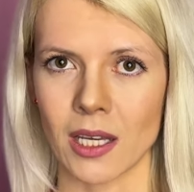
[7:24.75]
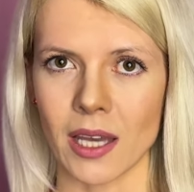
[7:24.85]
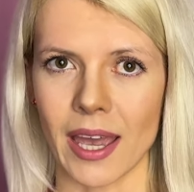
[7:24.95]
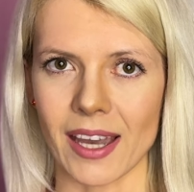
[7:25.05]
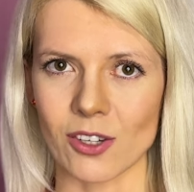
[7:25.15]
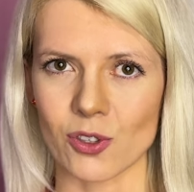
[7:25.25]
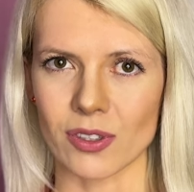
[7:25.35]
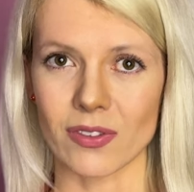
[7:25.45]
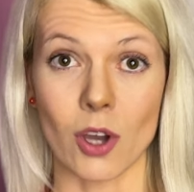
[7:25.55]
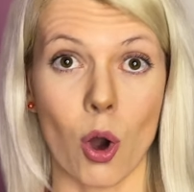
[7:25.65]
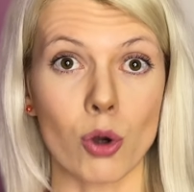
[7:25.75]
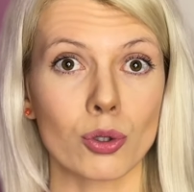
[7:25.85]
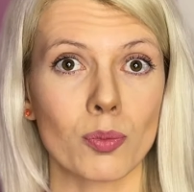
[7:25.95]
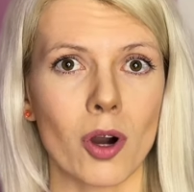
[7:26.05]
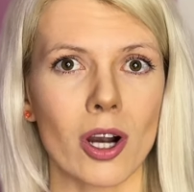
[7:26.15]
Actually, the
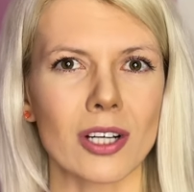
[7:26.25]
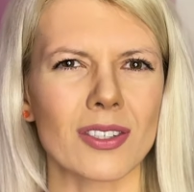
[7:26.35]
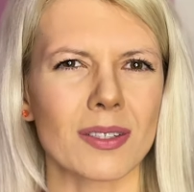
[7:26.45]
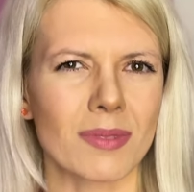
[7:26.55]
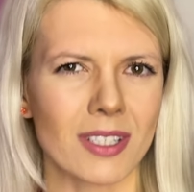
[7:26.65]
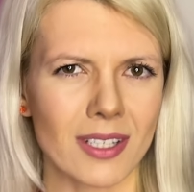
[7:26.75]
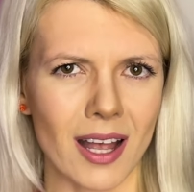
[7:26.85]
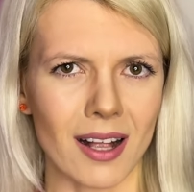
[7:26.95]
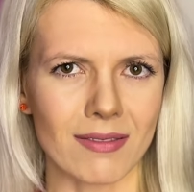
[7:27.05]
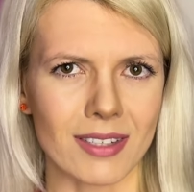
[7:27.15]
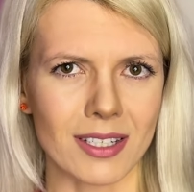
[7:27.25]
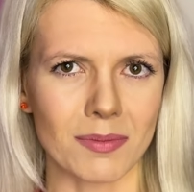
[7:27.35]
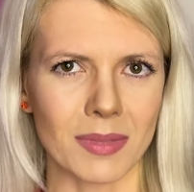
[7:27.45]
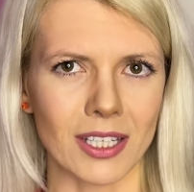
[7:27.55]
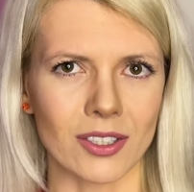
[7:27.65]
occupiers themselves
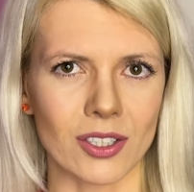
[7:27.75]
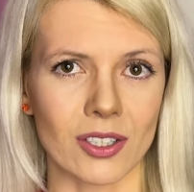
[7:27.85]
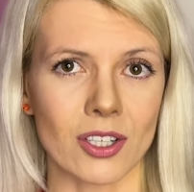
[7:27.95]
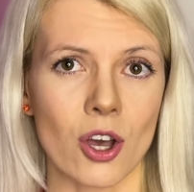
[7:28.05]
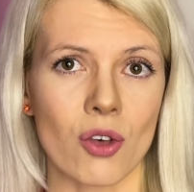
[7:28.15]
admitted